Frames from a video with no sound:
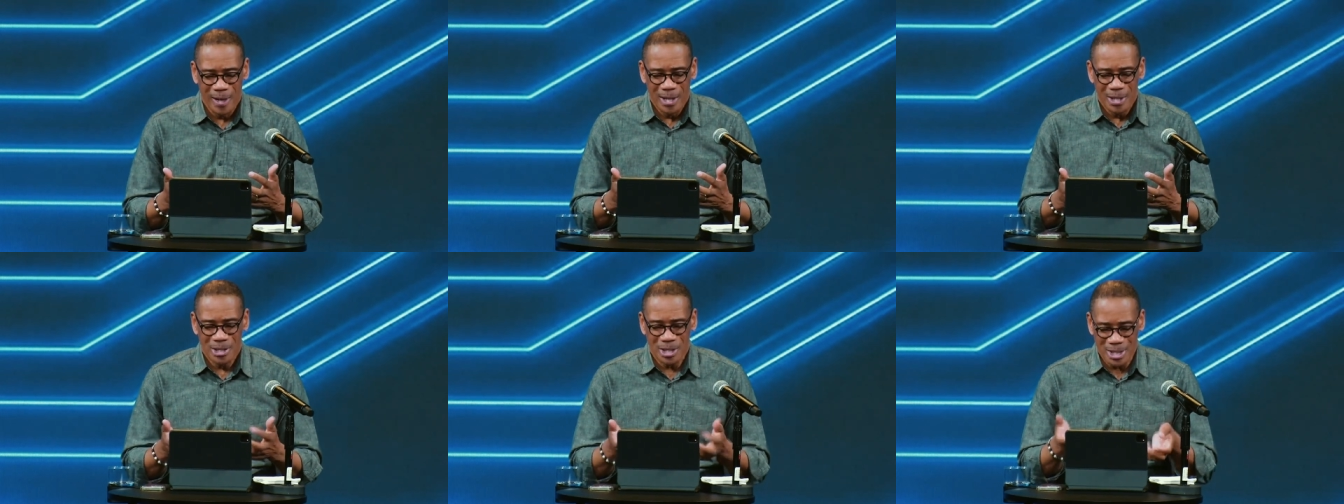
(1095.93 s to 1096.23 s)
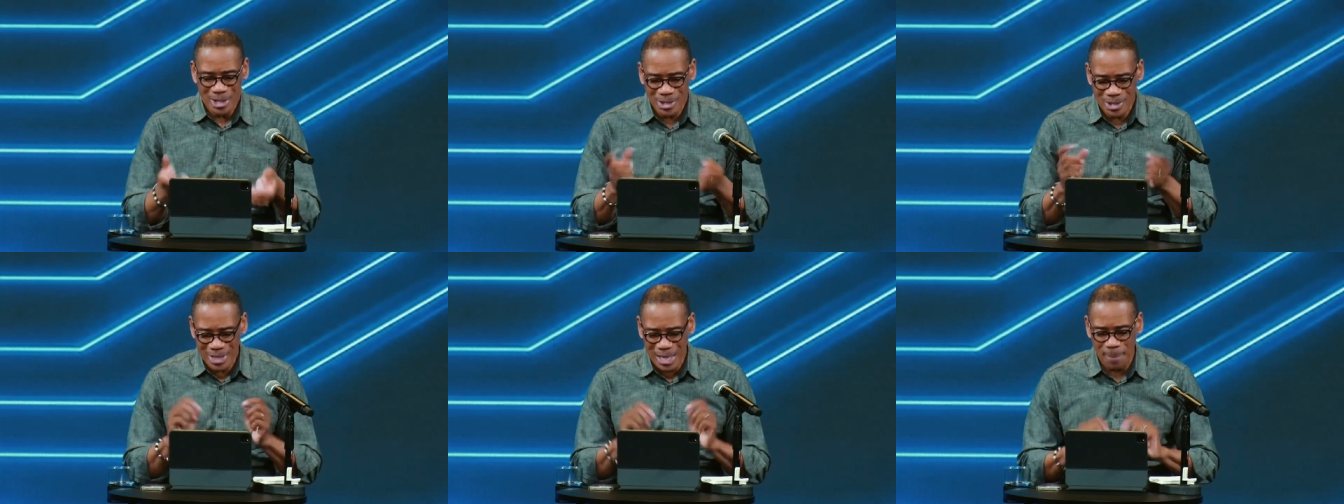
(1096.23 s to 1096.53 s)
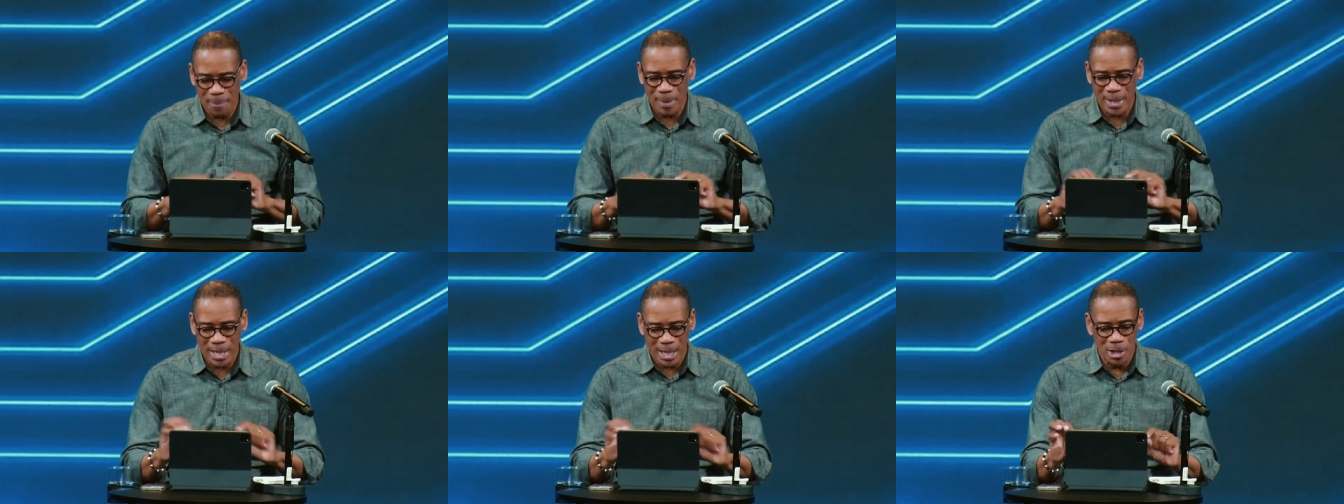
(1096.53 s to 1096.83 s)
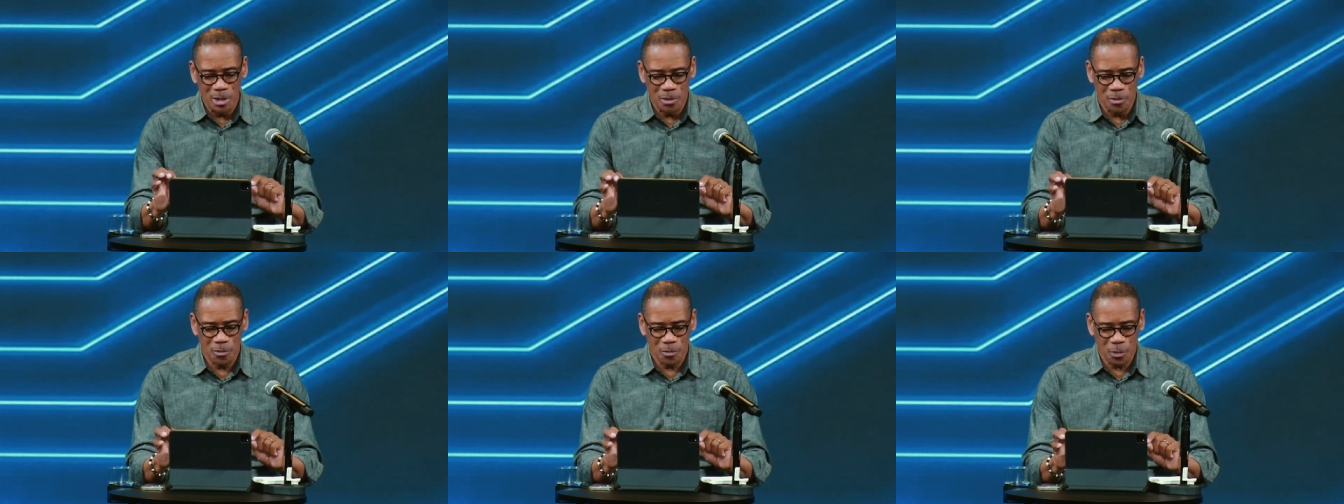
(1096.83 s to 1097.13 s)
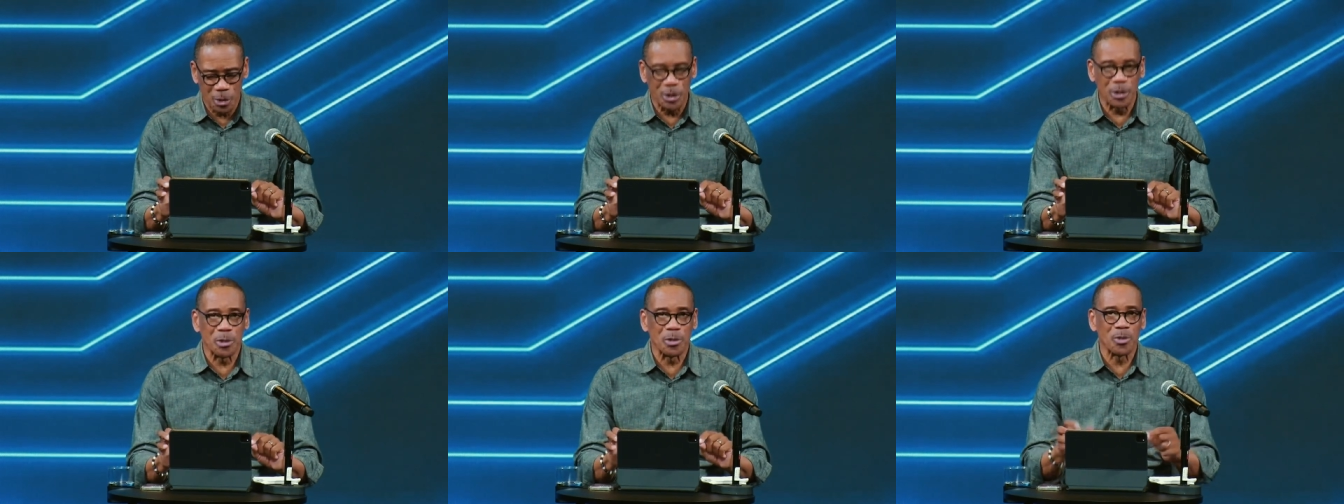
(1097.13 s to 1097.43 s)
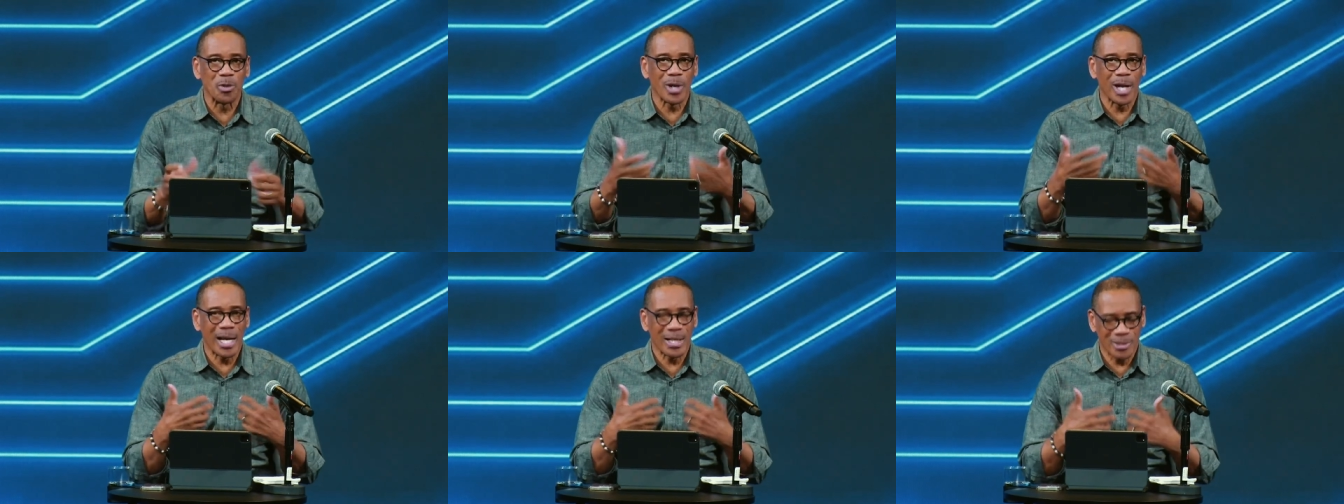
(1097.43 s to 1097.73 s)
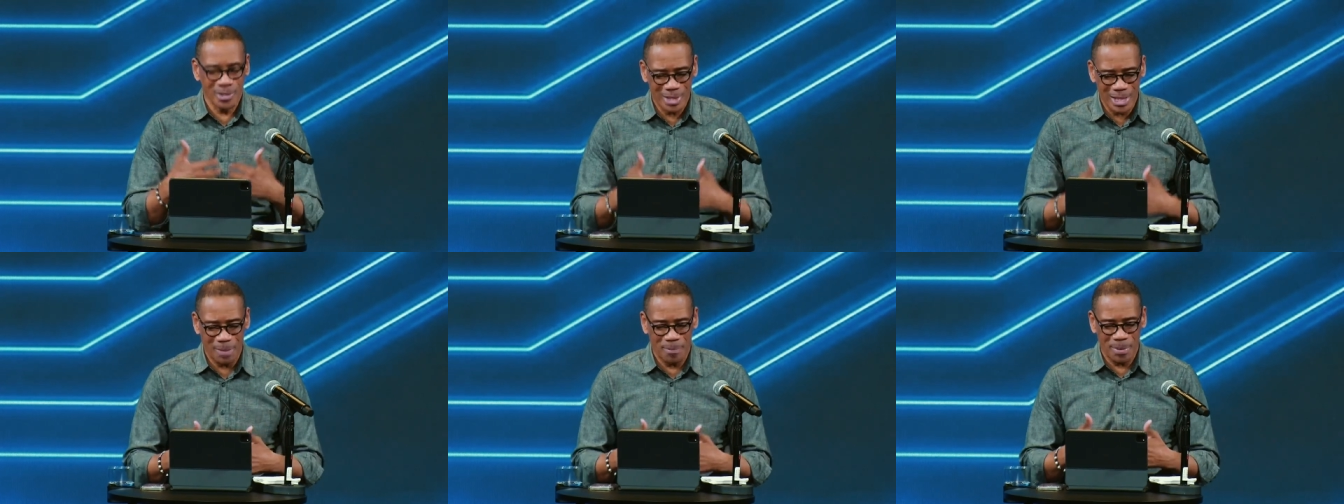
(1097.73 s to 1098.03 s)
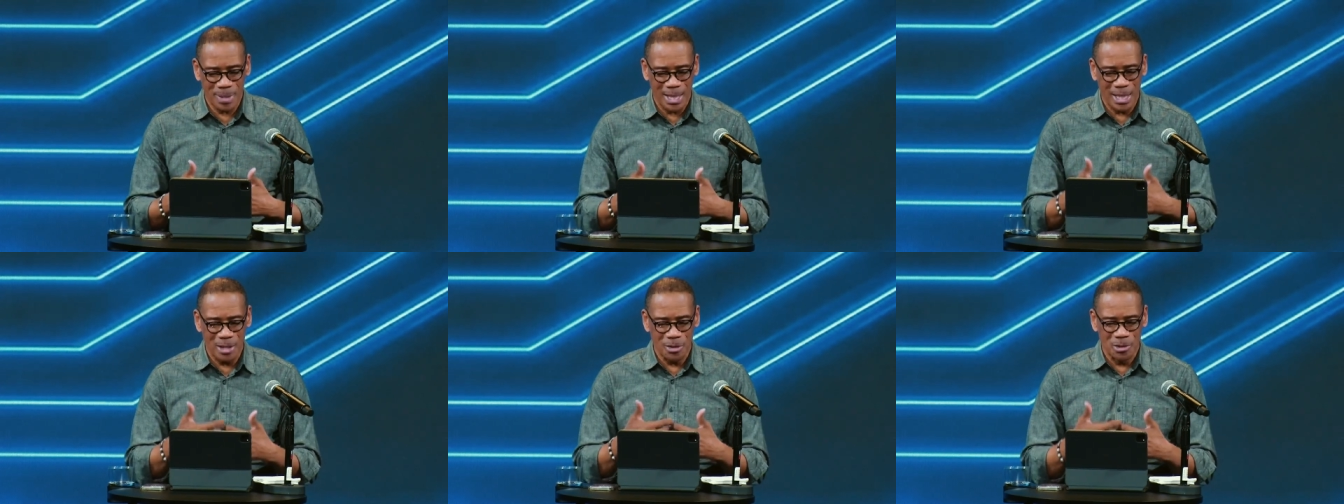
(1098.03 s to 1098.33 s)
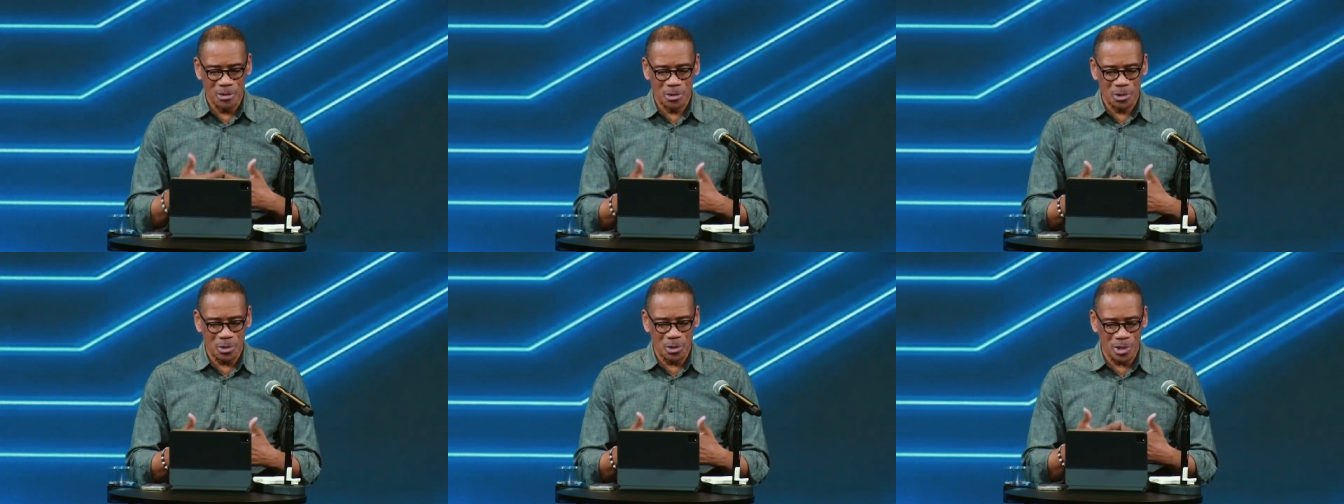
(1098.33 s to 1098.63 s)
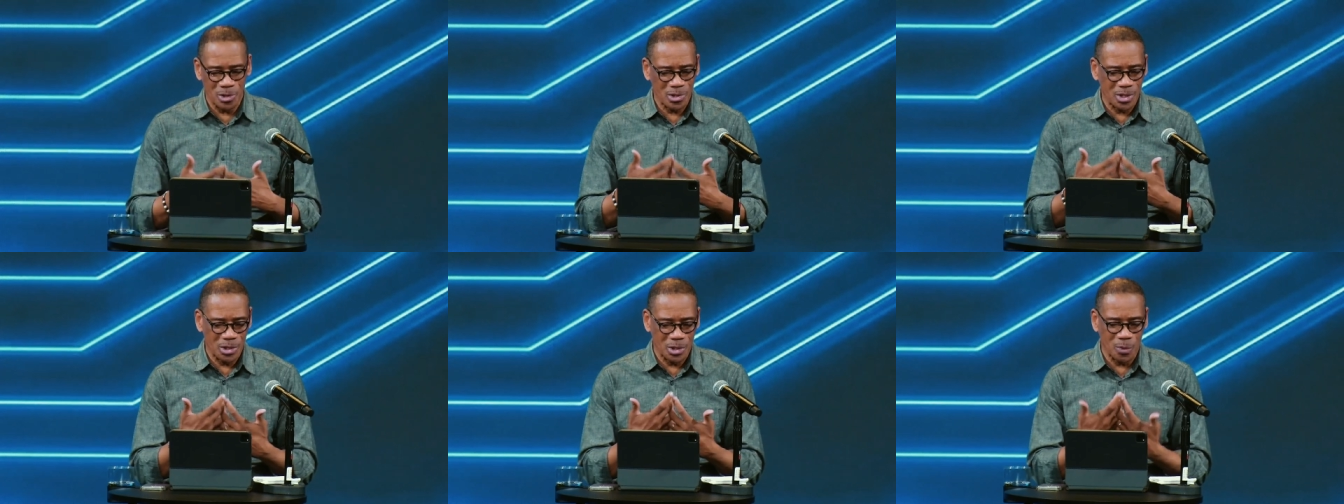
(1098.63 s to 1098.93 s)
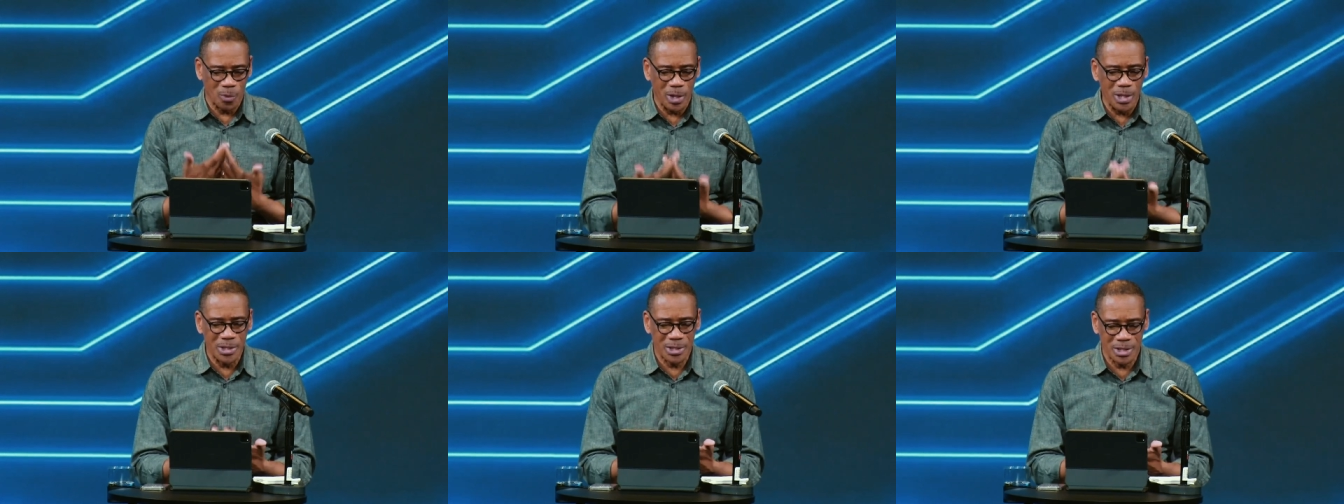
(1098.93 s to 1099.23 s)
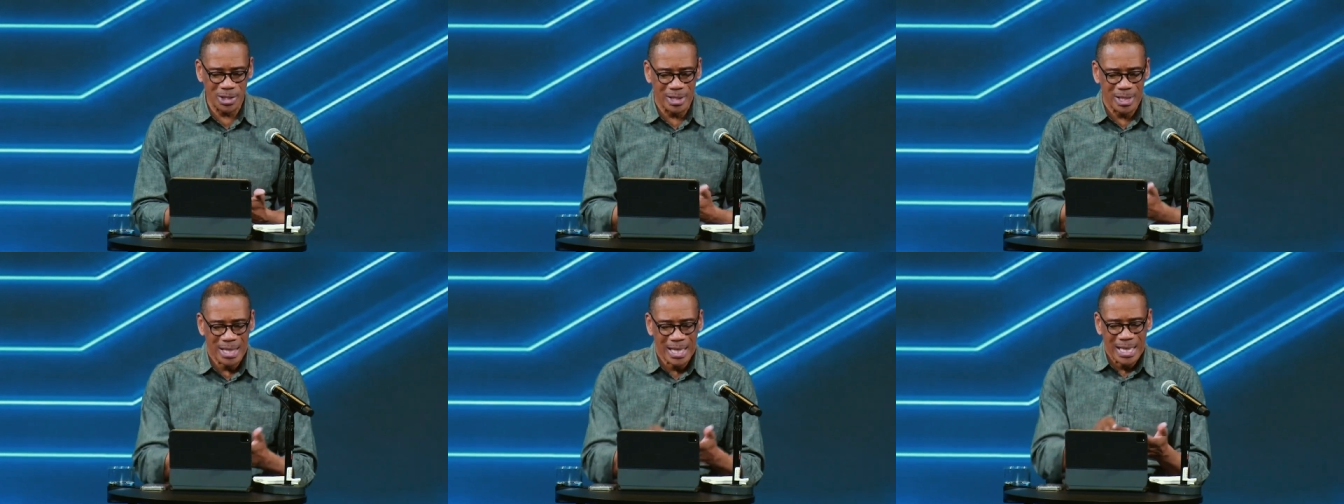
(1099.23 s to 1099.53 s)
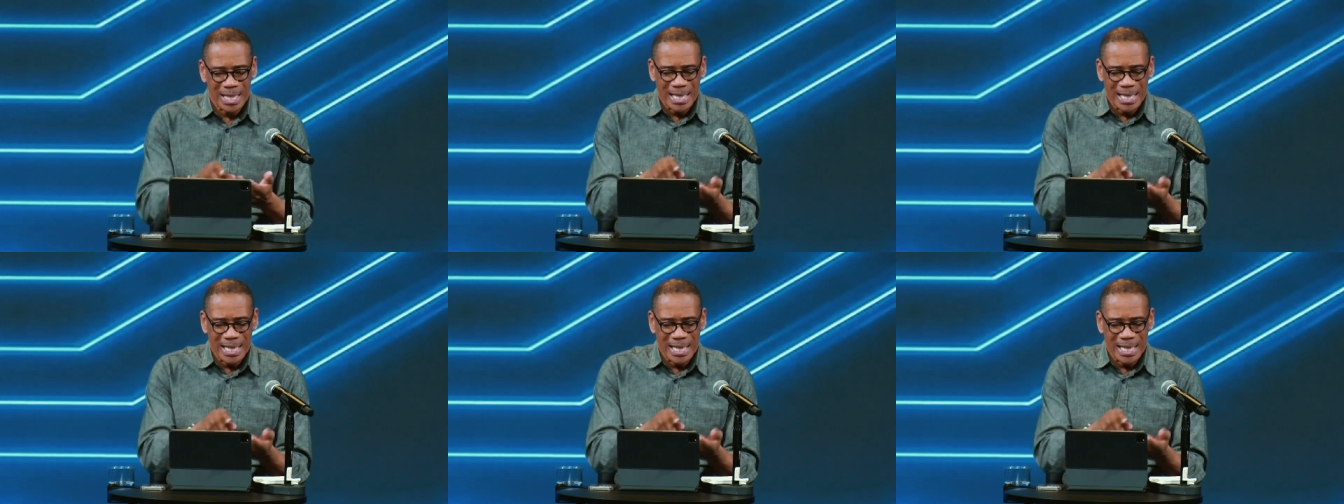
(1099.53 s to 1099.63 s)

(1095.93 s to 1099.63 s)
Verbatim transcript: to step in for you and uh, step into your situation.